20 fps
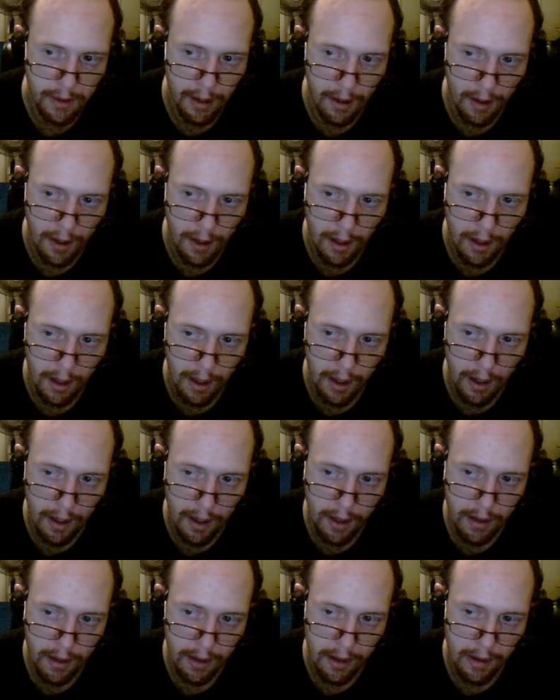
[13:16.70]
that
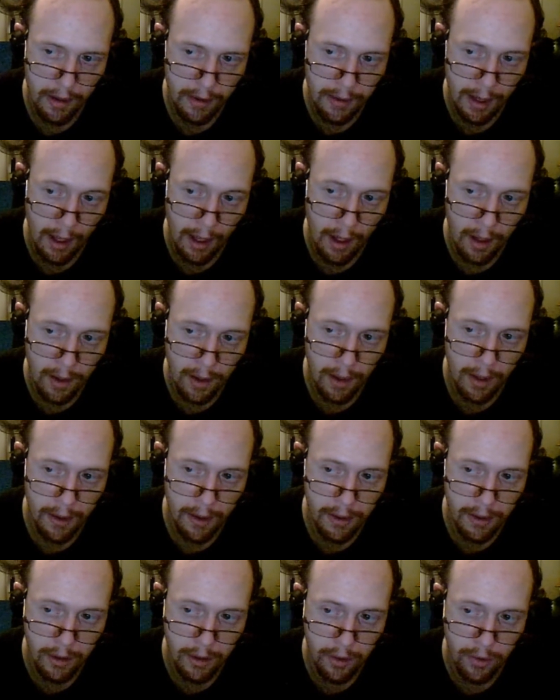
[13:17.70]
a
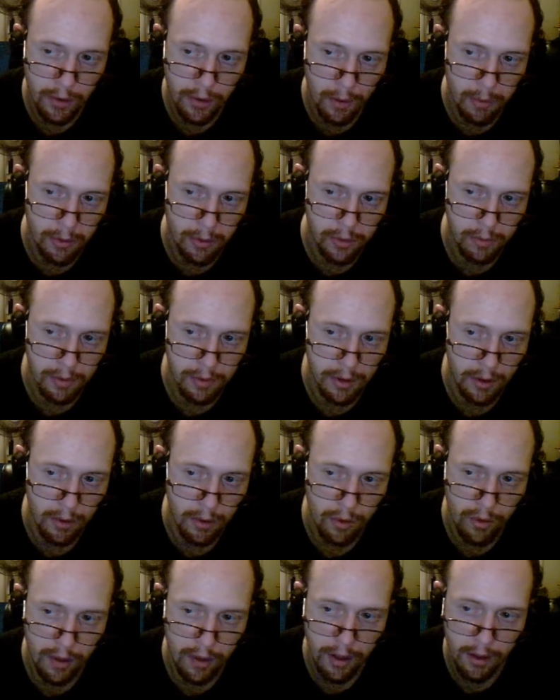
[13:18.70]
lot of the YouTubers would
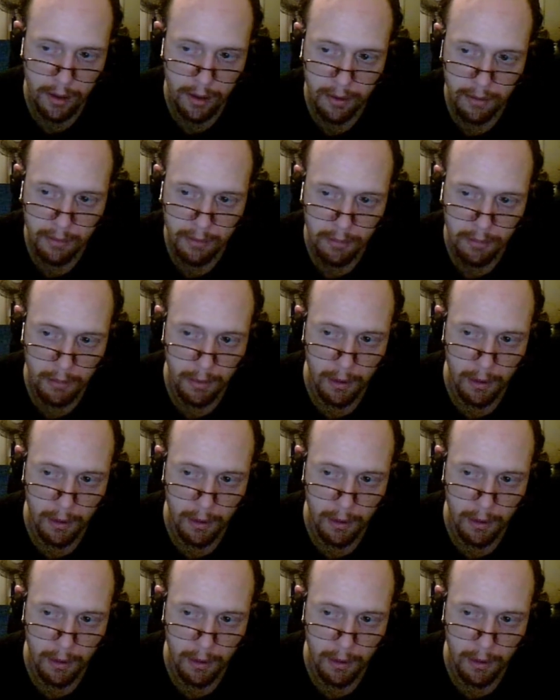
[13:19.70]
agree.